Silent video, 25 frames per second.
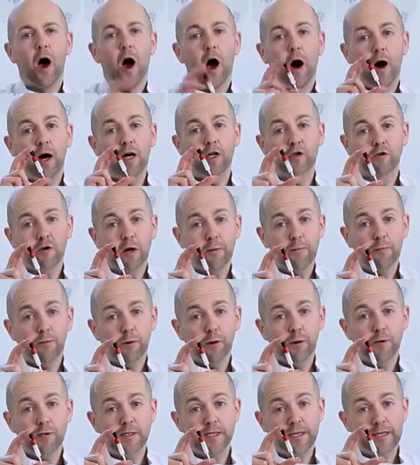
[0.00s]
HiTrap
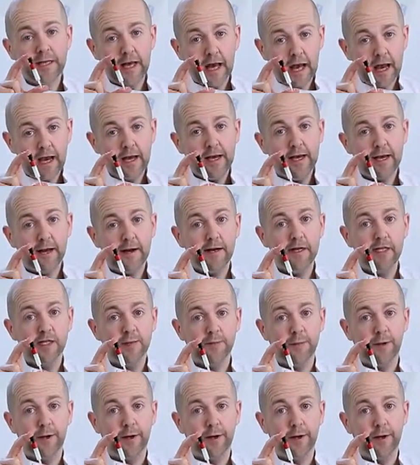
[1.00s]
protein
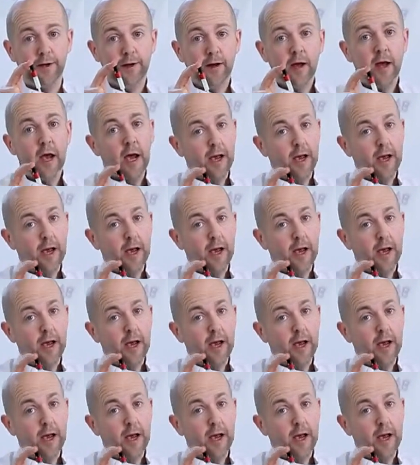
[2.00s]
AHP